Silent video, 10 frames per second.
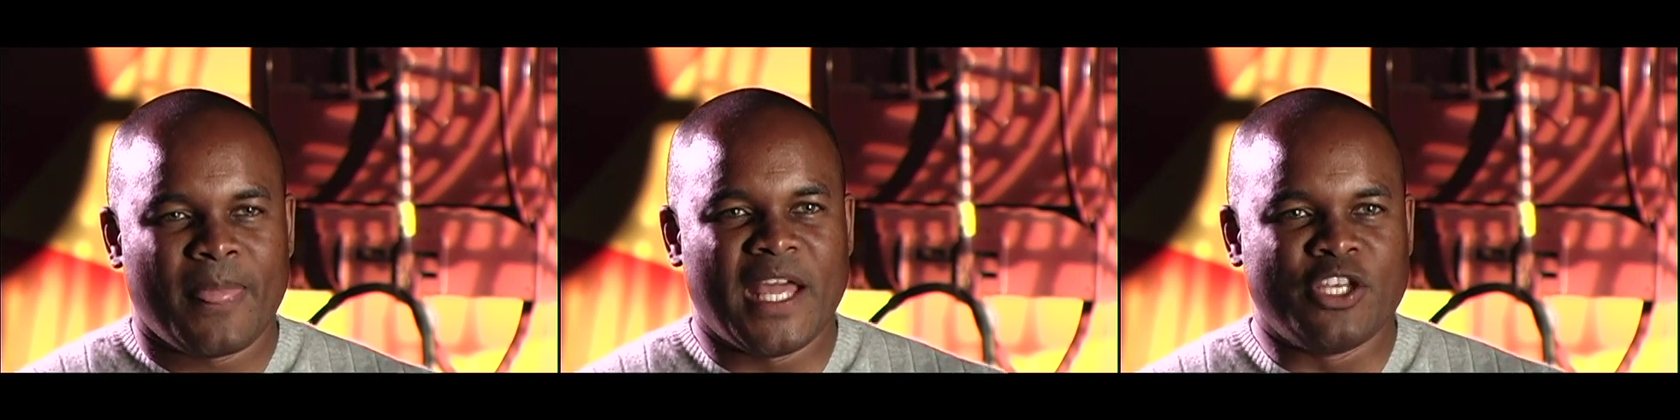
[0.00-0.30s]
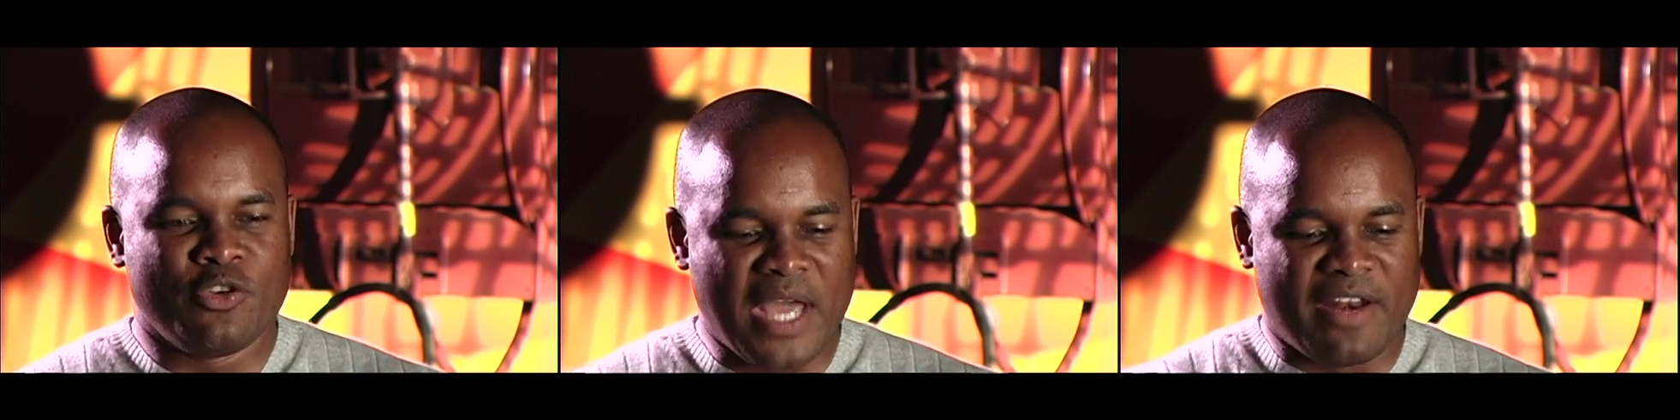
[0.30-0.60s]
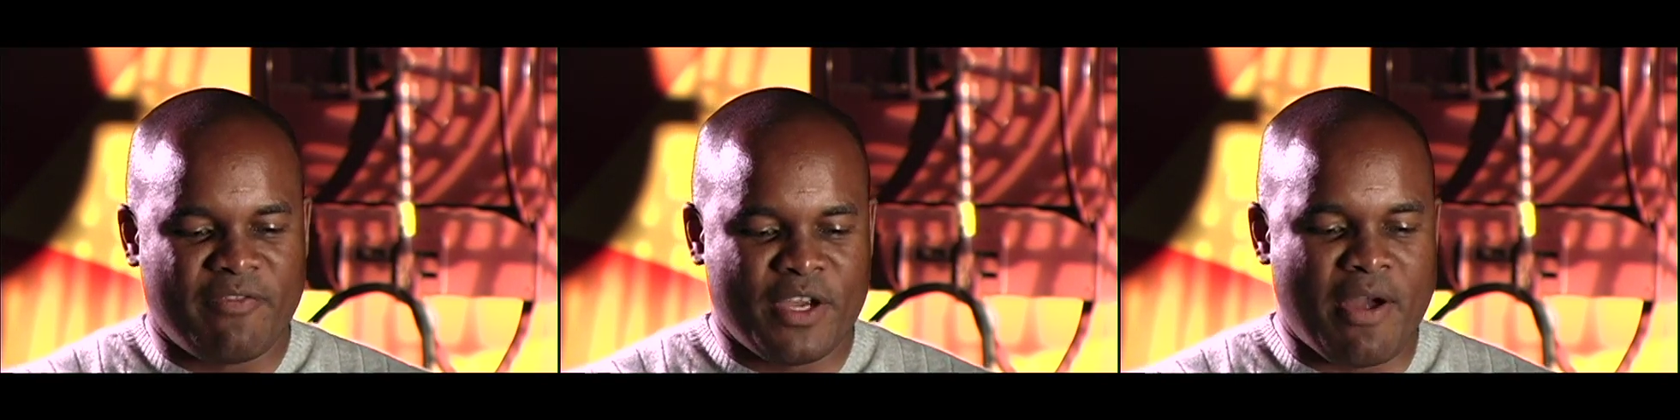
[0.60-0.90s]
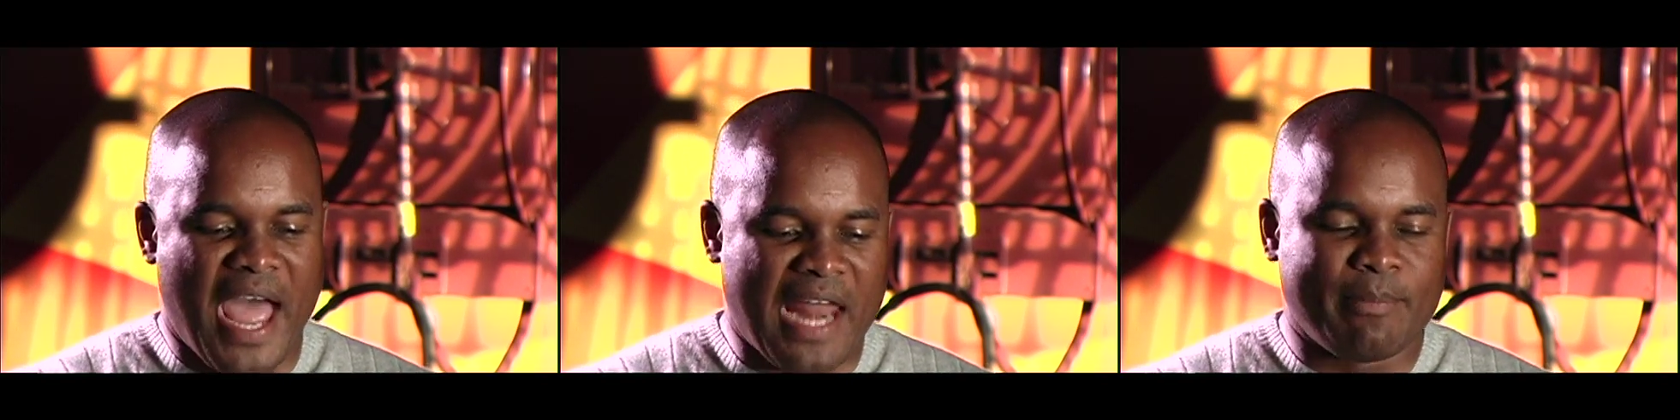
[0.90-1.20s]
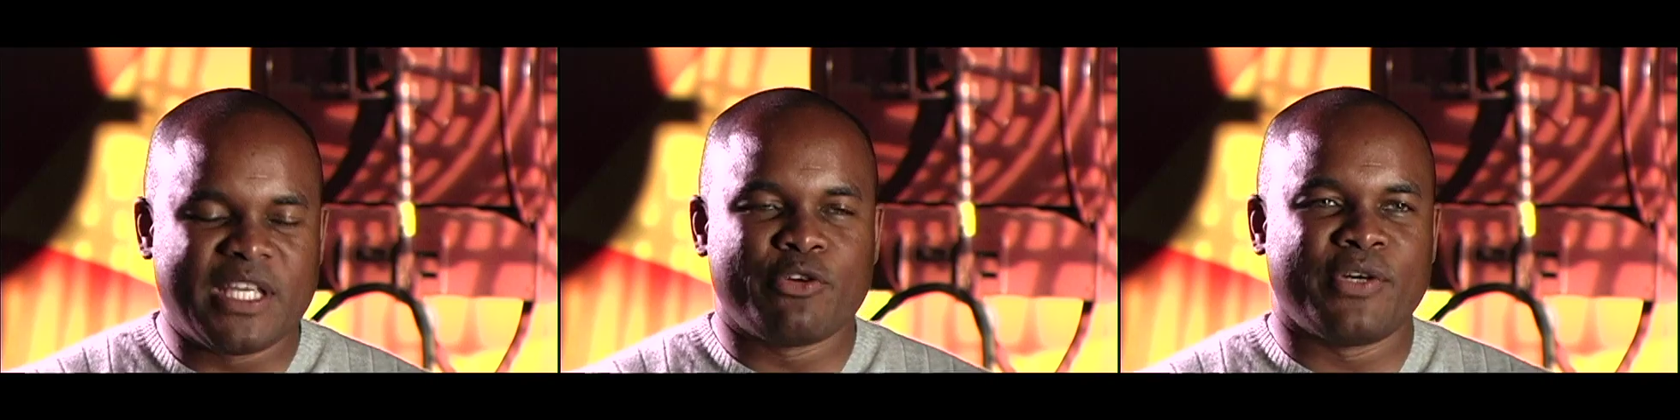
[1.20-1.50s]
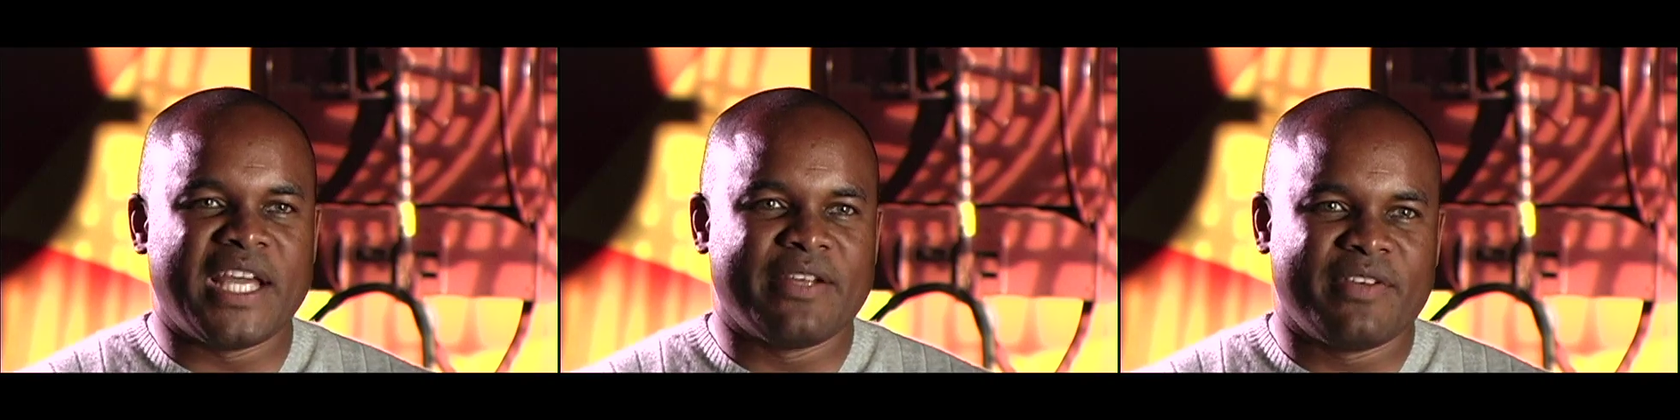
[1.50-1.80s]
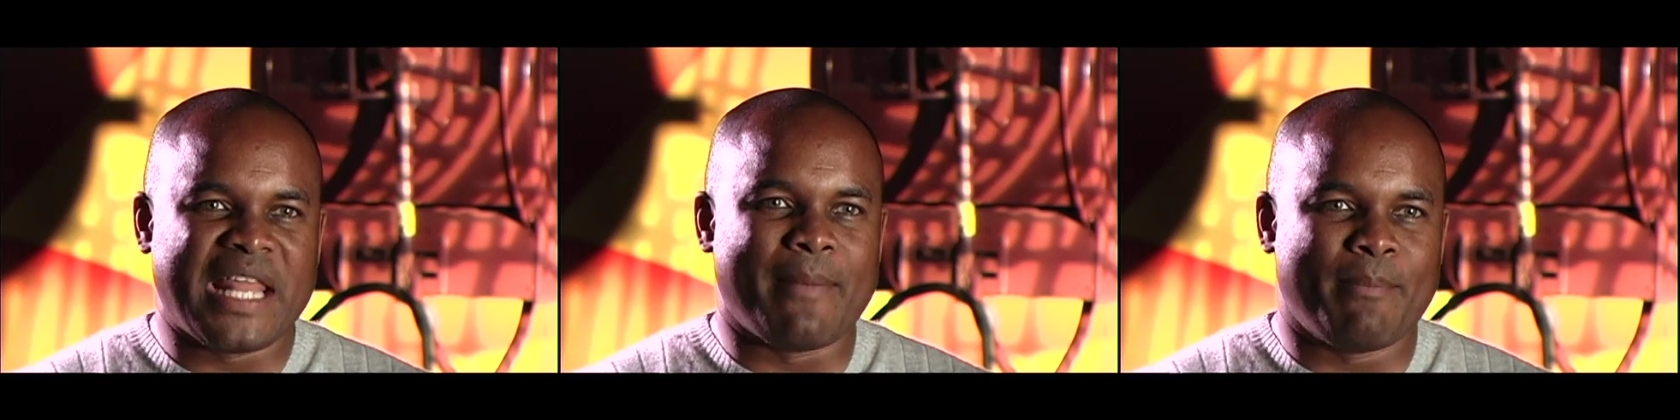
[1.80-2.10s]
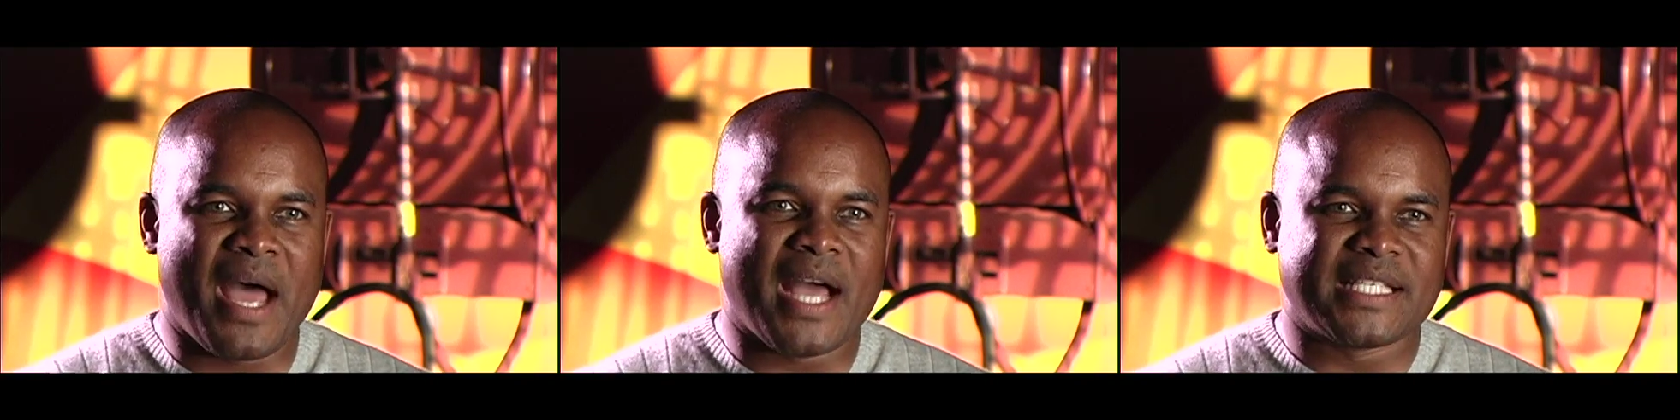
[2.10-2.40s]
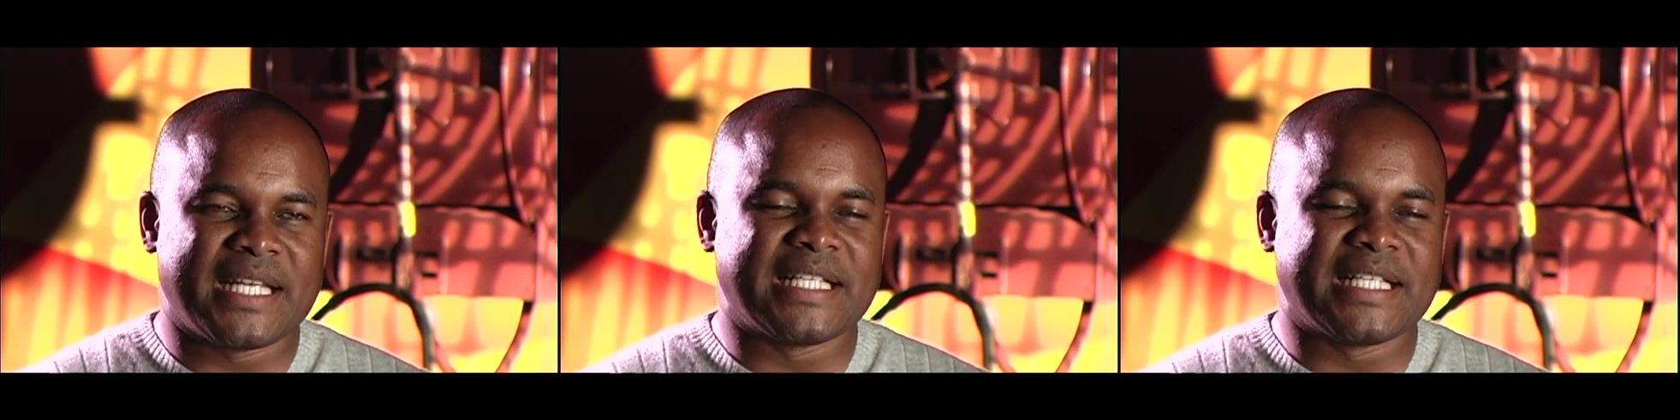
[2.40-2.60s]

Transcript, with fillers: and you got to figure out how to be creative in that box